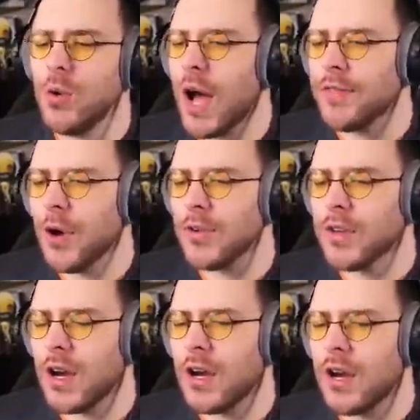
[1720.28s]
got those
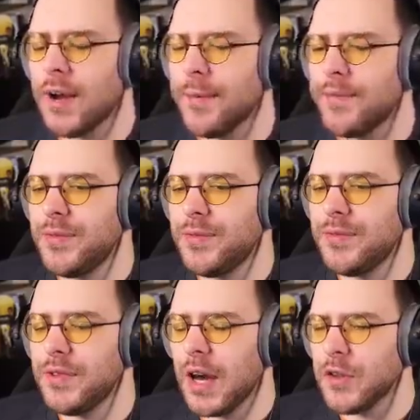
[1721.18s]

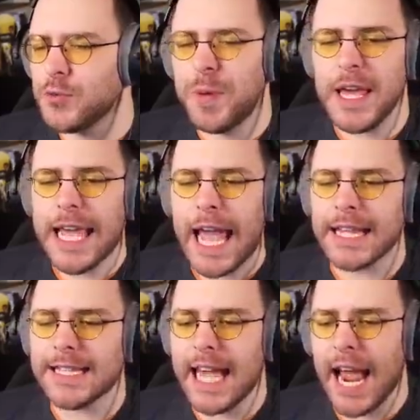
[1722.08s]
pecan
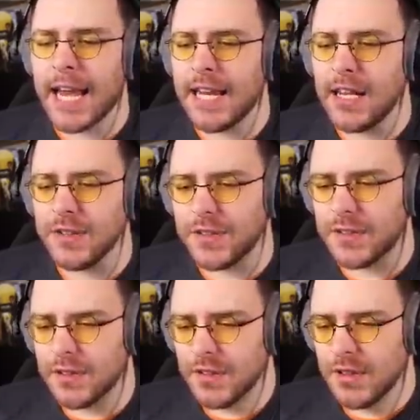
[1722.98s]
sandies.
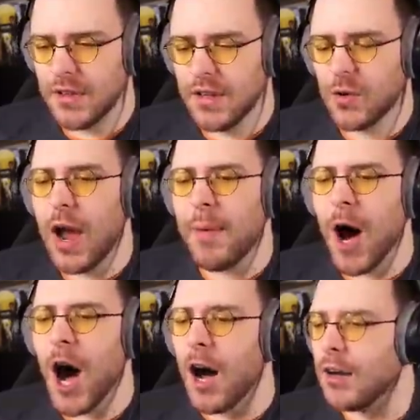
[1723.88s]

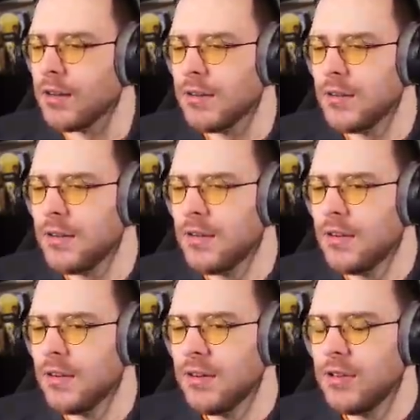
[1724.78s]
Grandma!
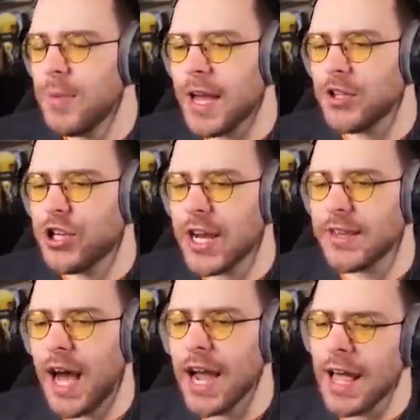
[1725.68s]
You making chicken
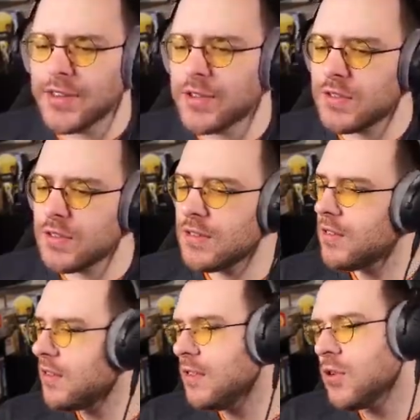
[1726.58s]
nuggets?
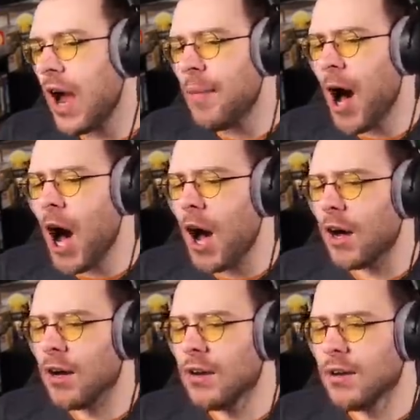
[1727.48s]
Grandma!
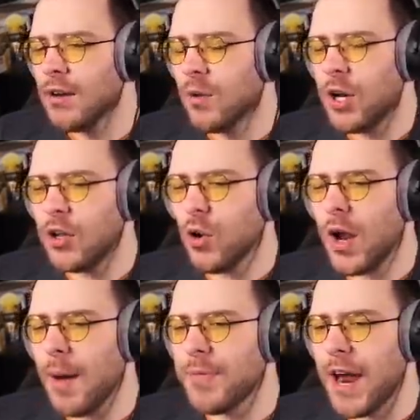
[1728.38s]
What are you doing
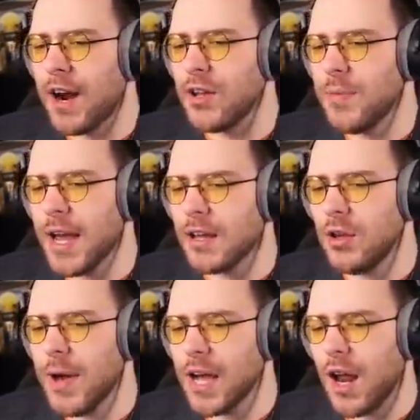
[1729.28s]
up there? You making
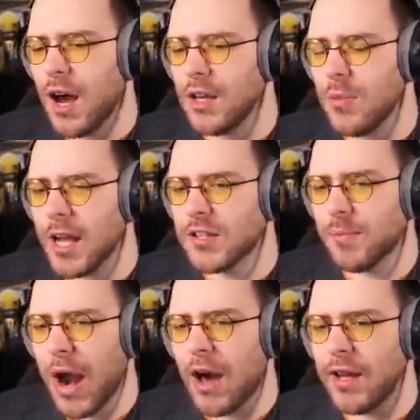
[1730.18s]
some
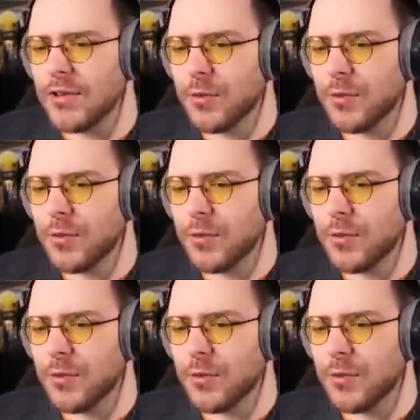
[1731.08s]
brownies for